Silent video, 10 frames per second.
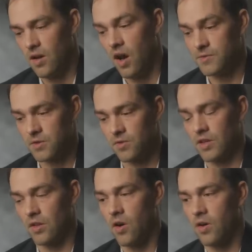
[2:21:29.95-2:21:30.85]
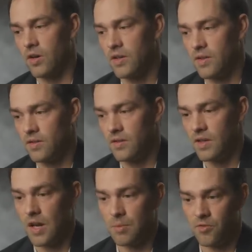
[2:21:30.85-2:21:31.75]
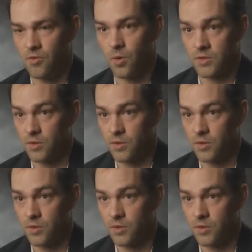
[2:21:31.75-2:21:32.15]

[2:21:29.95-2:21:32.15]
officer of the guard the night before.